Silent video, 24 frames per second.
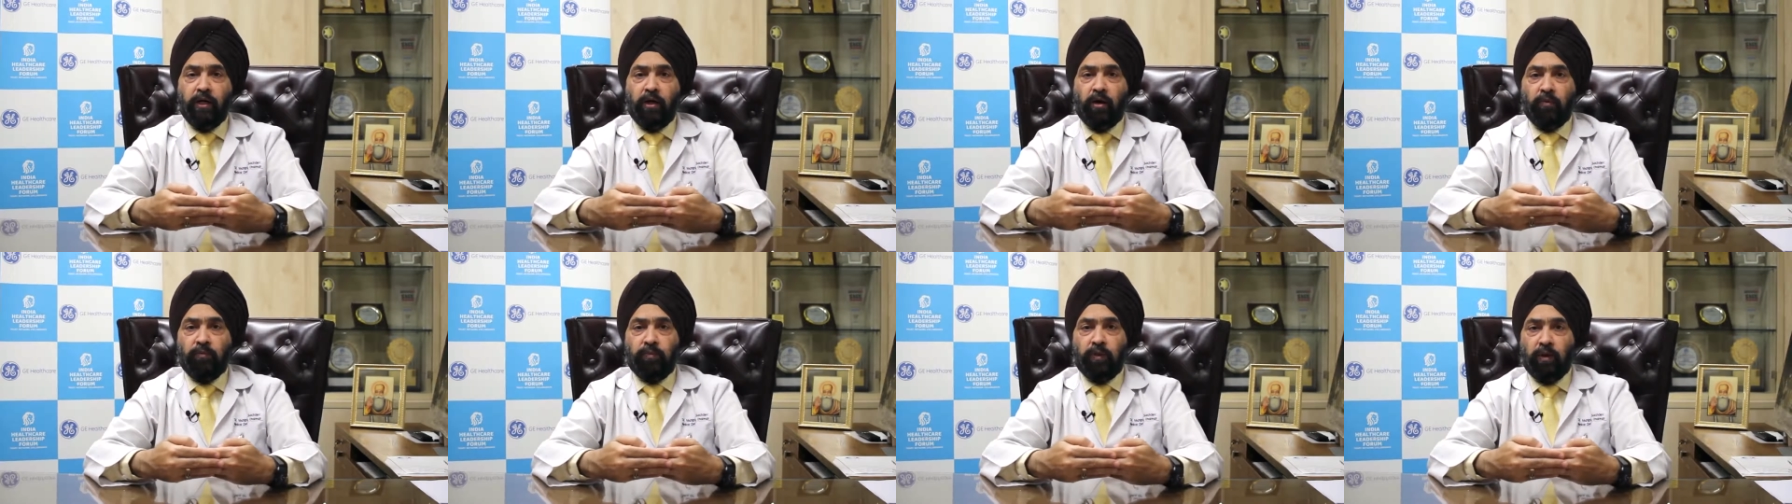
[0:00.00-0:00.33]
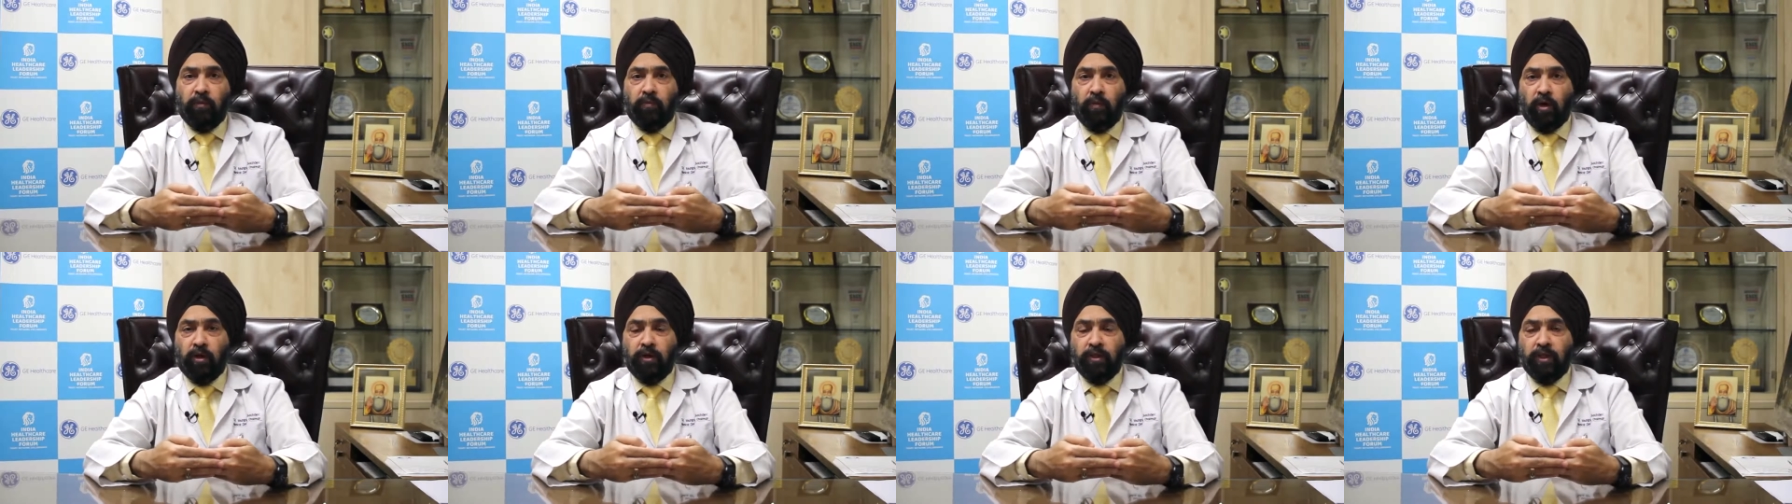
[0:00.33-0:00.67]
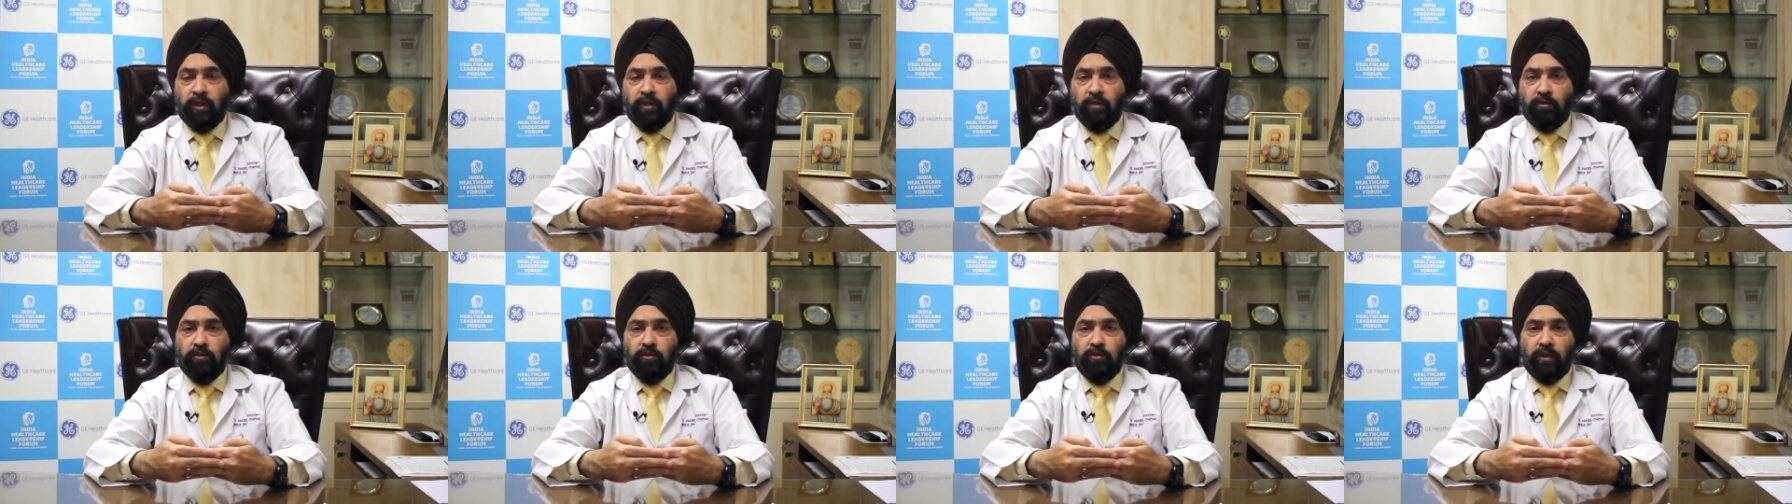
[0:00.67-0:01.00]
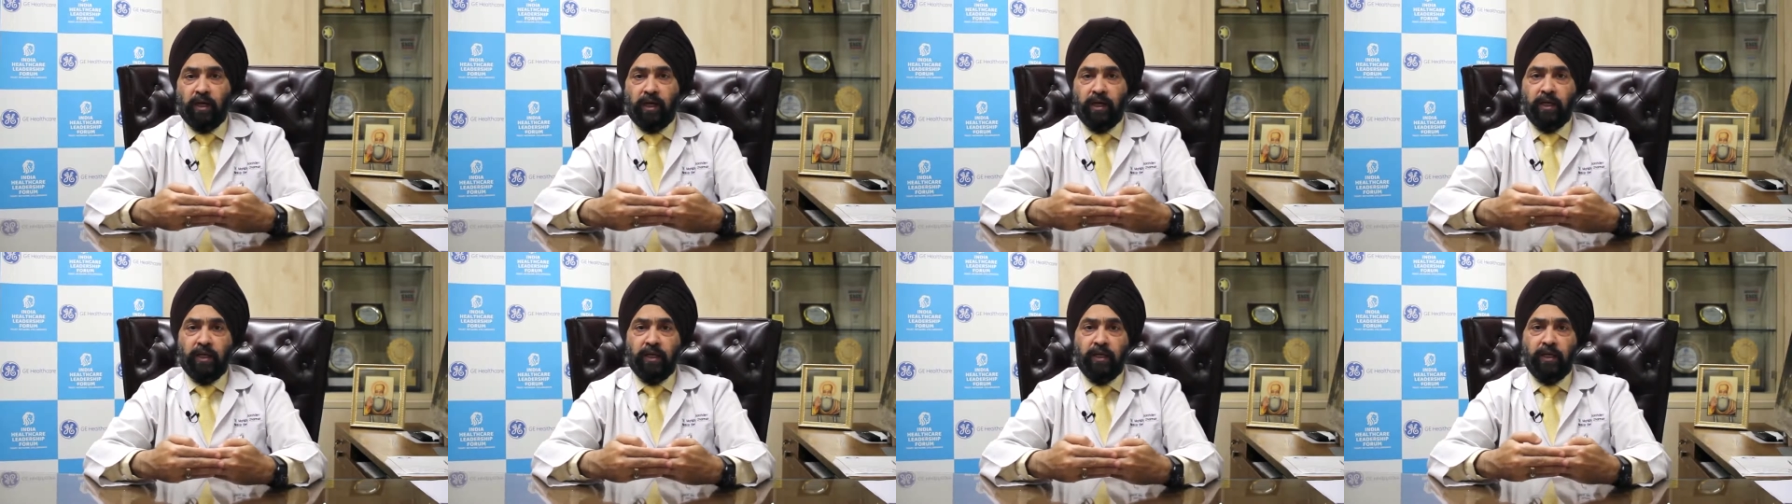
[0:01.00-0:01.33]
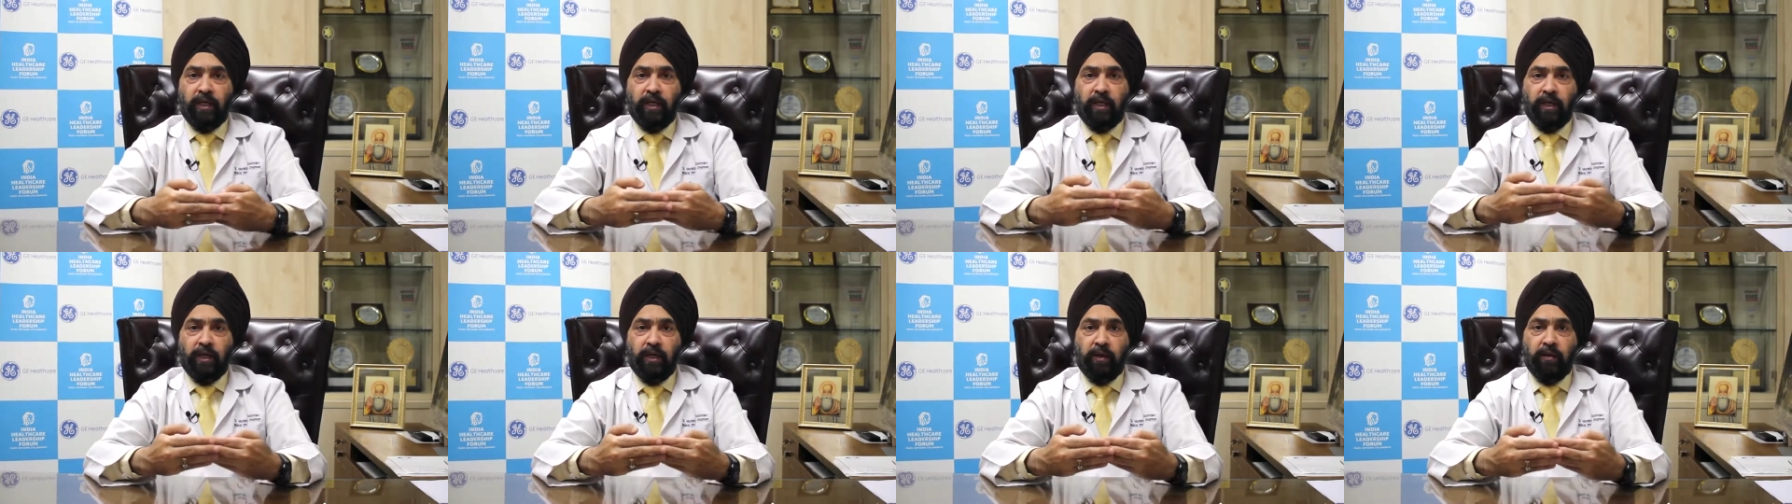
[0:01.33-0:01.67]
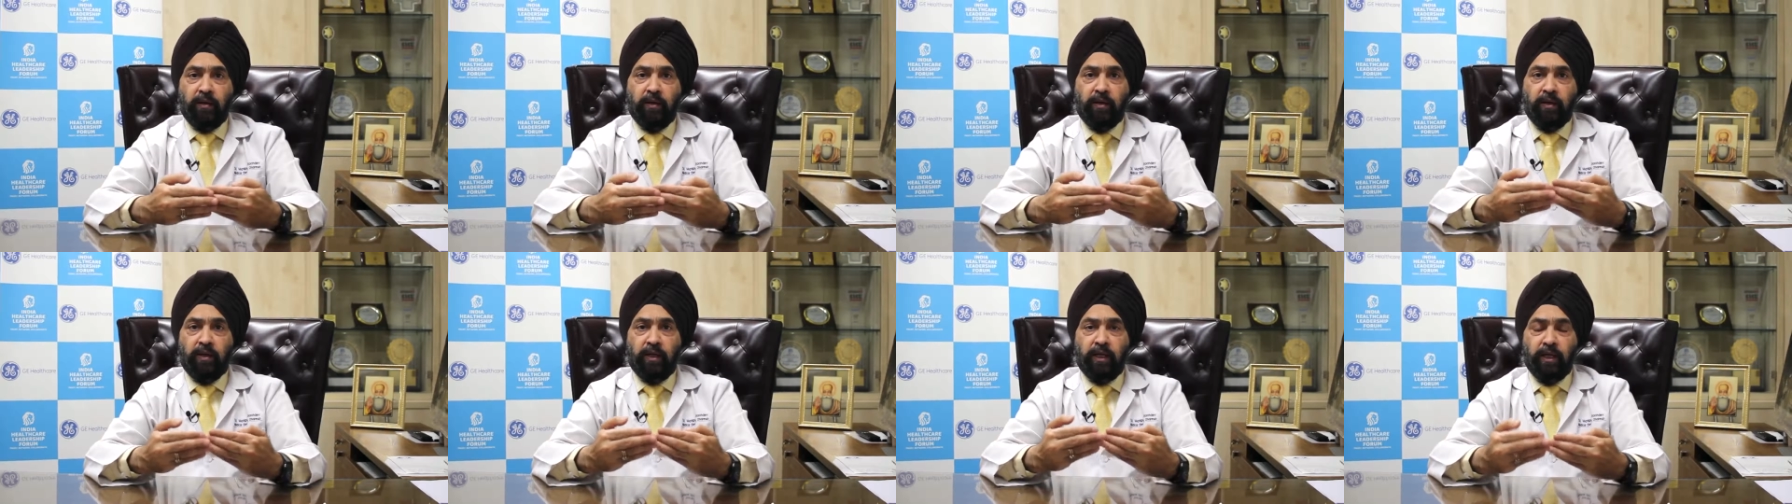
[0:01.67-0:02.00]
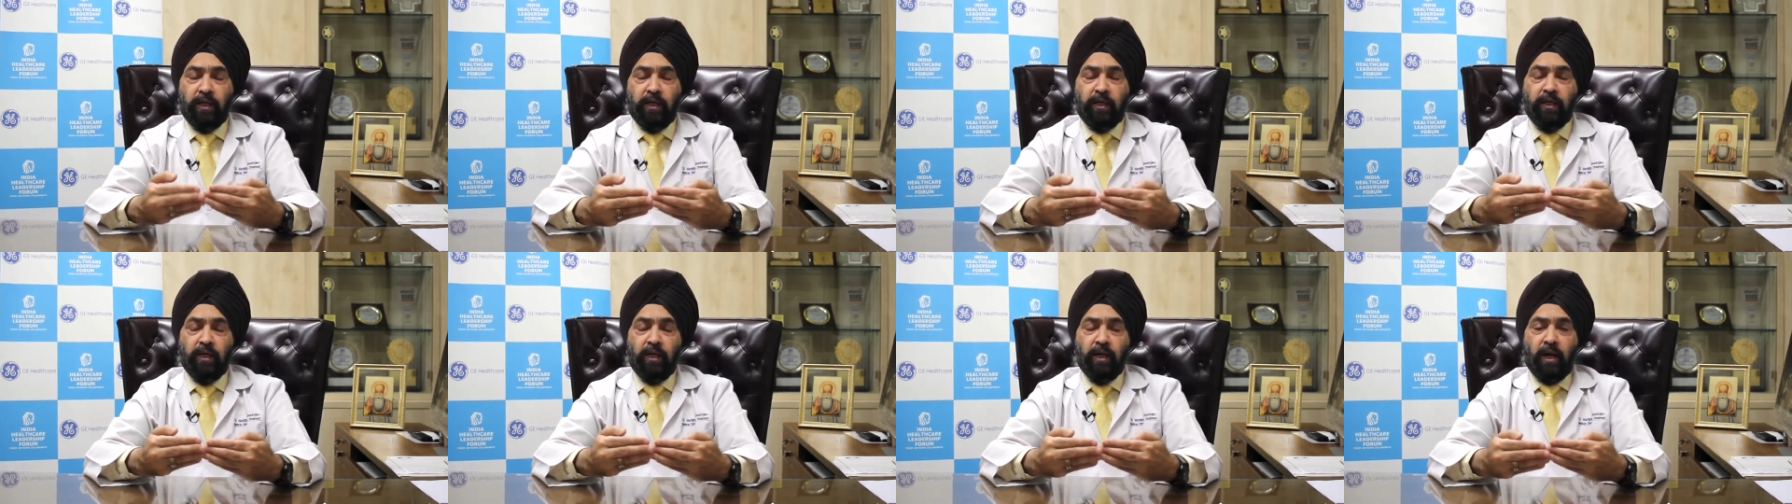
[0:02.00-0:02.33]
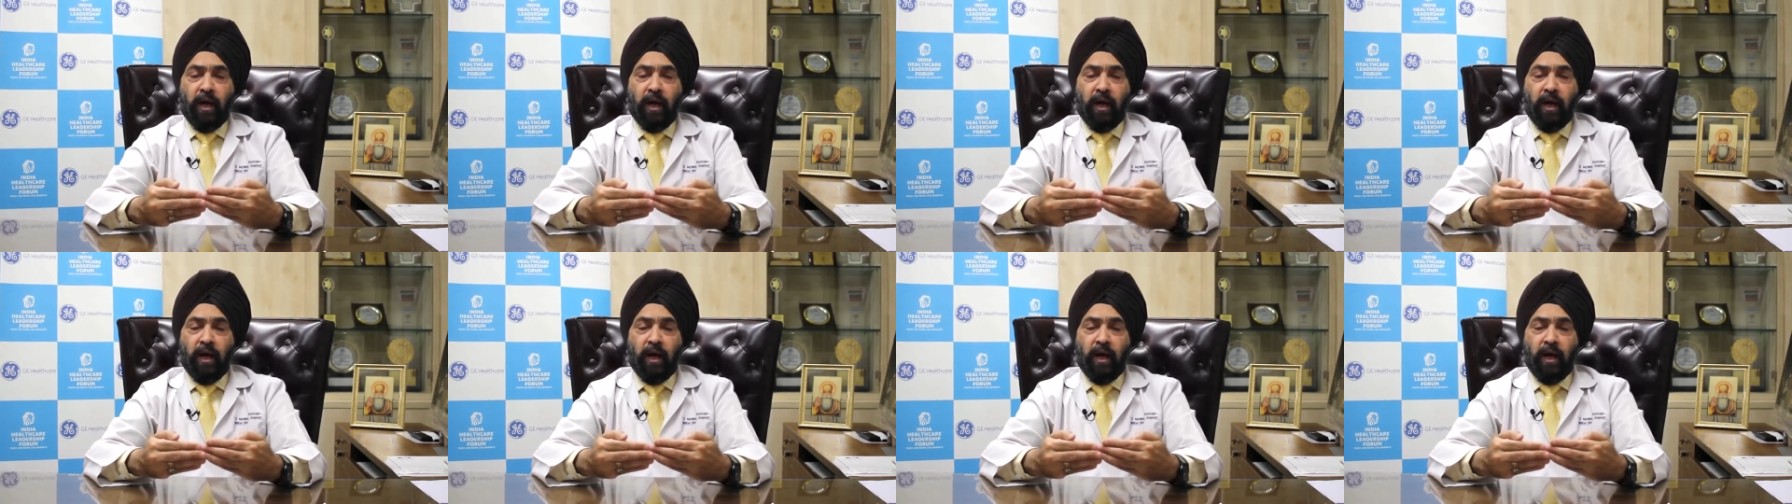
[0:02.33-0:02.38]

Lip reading: Ophthalmological Society did